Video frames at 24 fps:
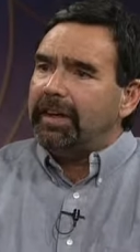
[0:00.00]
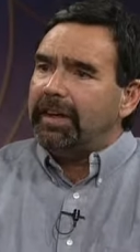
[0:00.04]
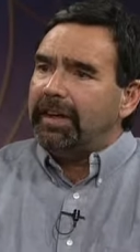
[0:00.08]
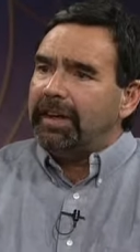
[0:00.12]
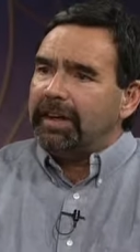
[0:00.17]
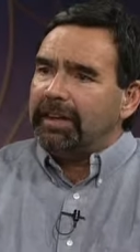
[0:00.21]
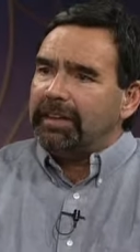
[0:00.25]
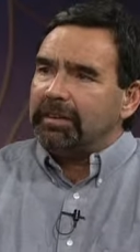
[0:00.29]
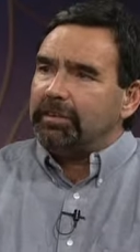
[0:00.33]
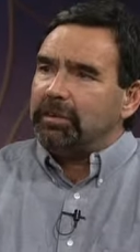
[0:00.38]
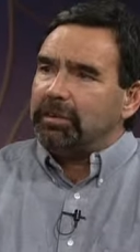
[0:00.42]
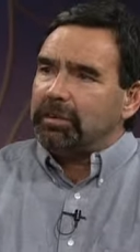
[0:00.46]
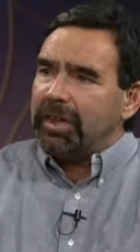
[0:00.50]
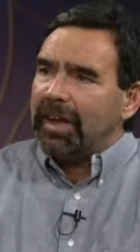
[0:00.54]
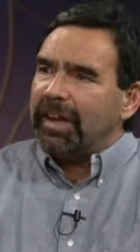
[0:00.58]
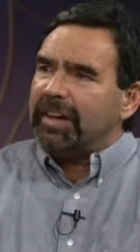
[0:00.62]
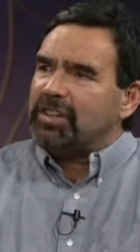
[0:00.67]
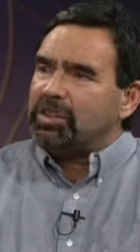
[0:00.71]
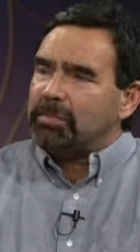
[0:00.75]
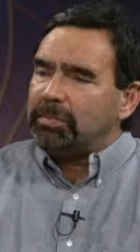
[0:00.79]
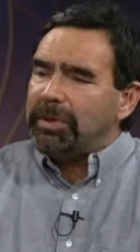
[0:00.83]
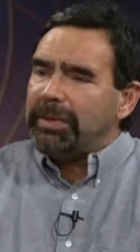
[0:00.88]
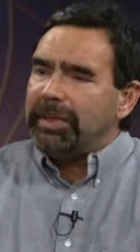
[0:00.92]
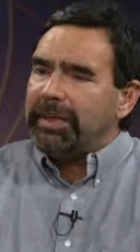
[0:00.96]
uh, kind
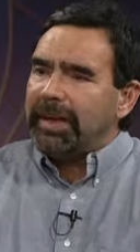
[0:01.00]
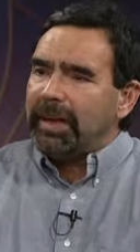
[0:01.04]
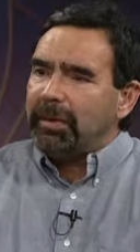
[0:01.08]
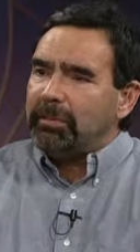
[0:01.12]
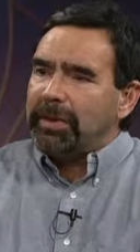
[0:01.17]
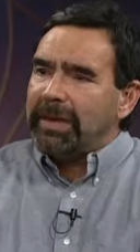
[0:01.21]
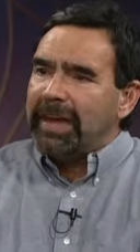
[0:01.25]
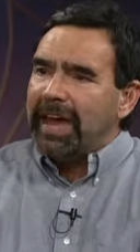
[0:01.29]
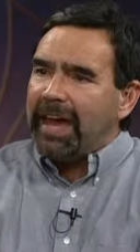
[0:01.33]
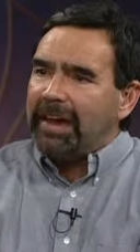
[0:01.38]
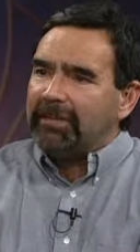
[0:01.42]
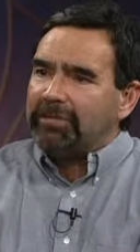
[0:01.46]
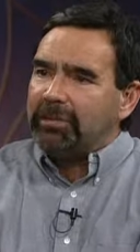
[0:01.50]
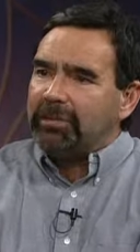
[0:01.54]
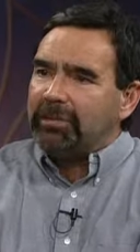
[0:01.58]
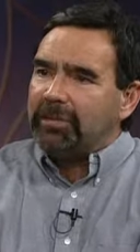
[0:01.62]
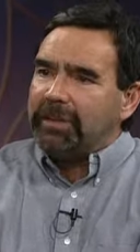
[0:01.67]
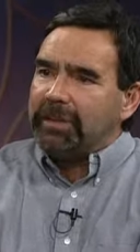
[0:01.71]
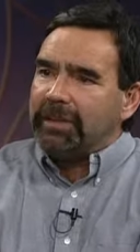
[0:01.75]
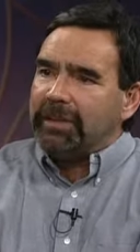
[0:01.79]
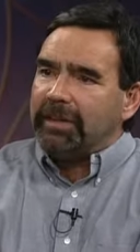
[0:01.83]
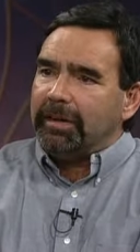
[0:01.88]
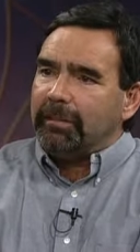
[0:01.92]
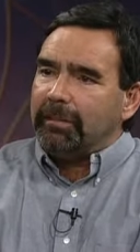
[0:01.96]
of speaking on behalf of
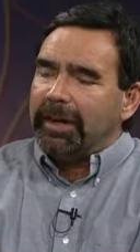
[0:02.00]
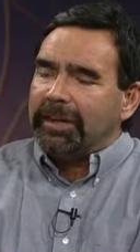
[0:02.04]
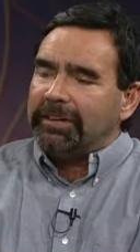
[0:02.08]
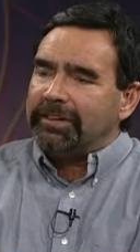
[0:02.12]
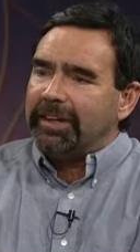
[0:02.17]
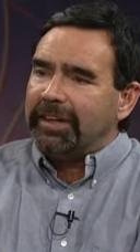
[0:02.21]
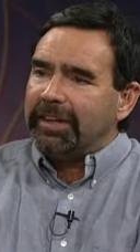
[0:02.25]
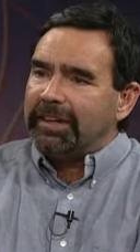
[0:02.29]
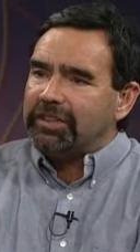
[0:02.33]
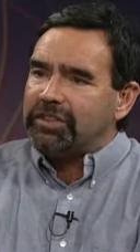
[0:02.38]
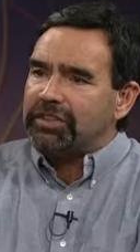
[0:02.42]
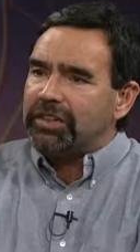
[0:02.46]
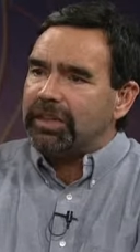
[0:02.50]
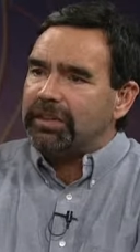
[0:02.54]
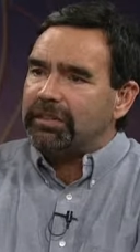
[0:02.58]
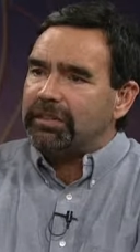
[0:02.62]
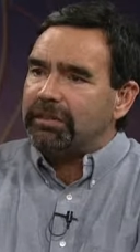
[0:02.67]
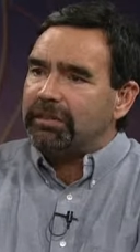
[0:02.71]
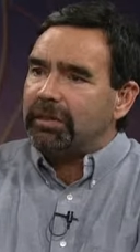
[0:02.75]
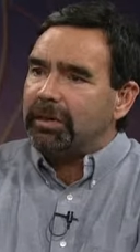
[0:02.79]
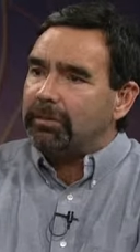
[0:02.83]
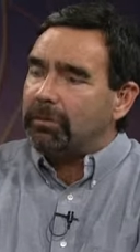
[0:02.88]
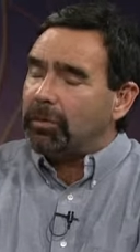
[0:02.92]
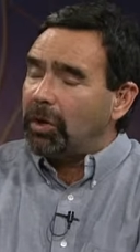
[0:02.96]
the uh, Montana State
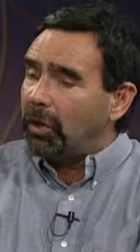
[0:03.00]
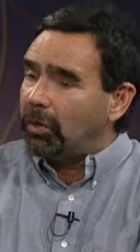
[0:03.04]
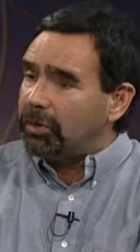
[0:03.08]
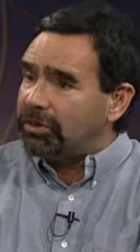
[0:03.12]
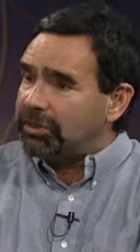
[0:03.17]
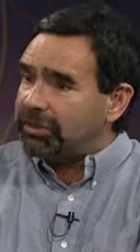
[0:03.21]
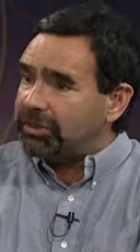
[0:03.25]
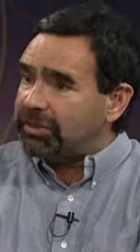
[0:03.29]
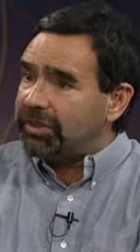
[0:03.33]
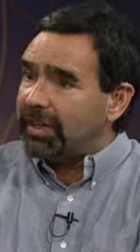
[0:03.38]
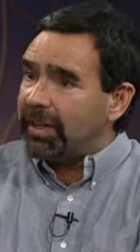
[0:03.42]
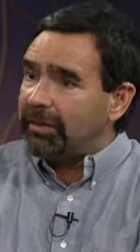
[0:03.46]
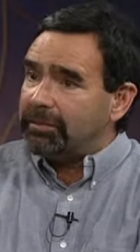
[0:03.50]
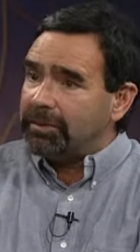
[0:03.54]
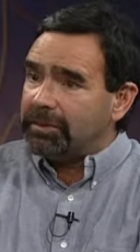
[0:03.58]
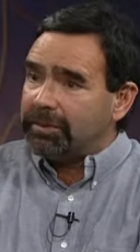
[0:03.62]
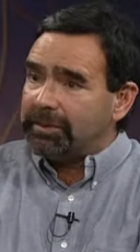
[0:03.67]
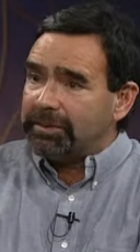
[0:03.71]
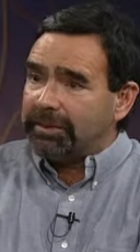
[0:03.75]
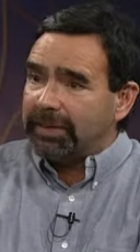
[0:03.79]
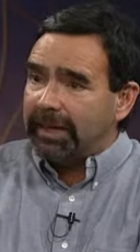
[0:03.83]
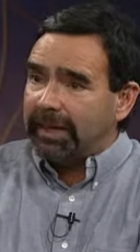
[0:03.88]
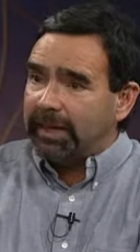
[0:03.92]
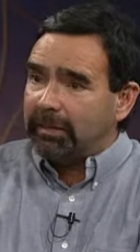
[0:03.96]
coaching staff at the
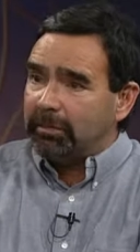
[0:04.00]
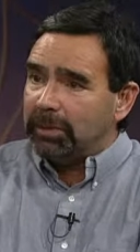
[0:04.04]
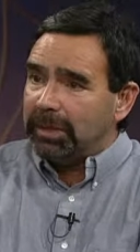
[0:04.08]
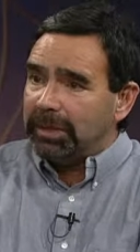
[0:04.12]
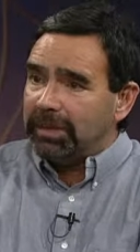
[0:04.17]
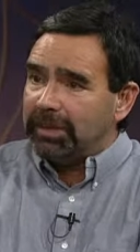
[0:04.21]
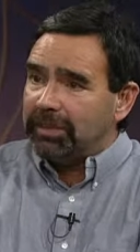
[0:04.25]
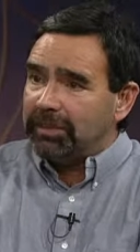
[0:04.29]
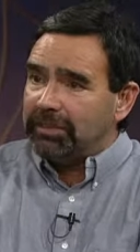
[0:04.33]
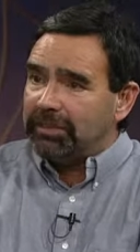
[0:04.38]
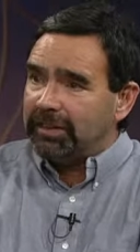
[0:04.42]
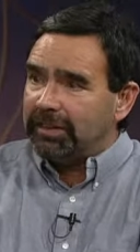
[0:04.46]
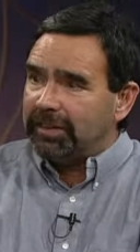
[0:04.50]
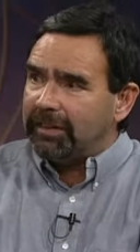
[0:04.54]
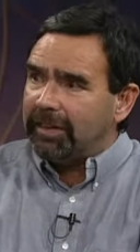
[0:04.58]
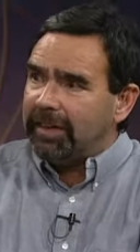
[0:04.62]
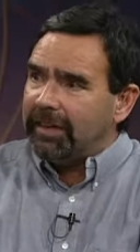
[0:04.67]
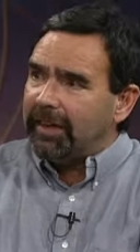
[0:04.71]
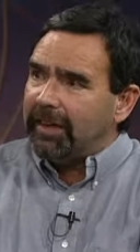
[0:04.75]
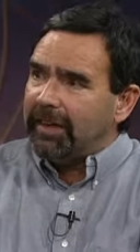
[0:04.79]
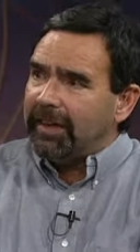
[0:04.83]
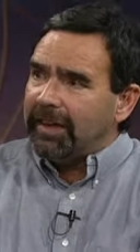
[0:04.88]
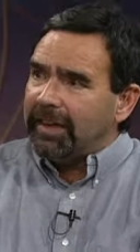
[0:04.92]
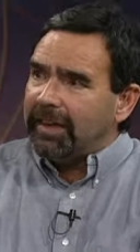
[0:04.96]
time, and he said,
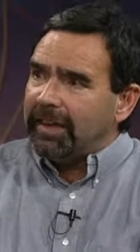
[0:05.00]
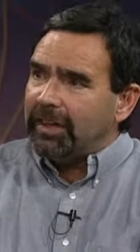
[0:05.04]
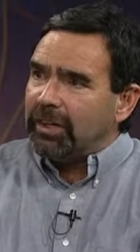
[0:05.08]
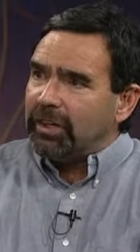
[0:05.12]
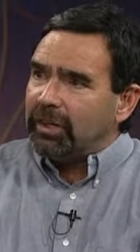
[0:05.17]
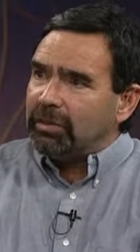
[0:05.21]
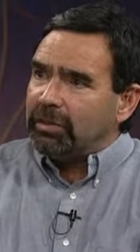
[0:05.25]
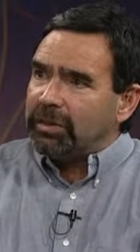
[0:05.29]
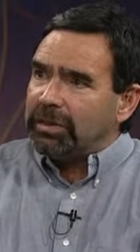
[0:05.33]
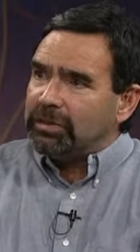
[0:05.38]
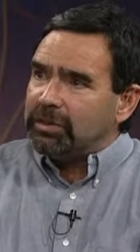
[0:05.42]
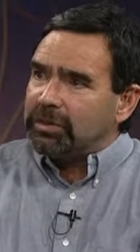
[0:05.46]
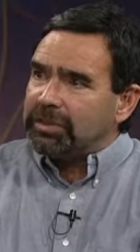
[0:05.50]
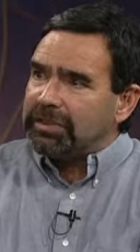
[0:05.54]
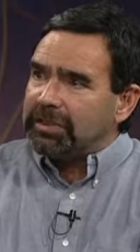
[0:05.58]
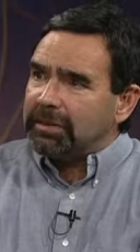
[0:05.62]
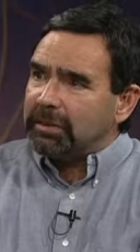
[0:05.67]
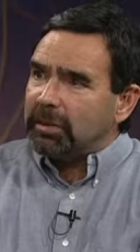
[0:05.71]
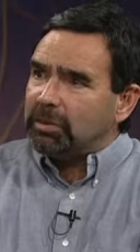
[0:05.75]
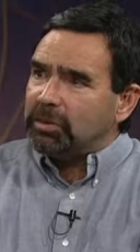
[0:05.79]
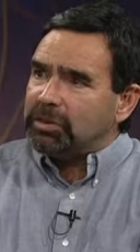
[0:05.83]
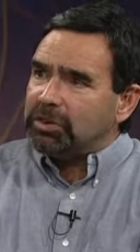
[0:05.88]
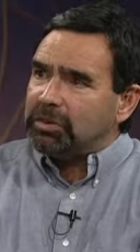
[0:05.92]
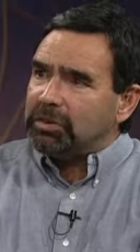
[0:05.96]
you know, it was
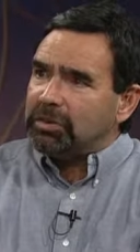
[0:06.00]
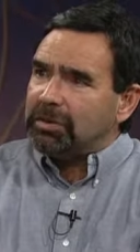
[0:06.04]
it was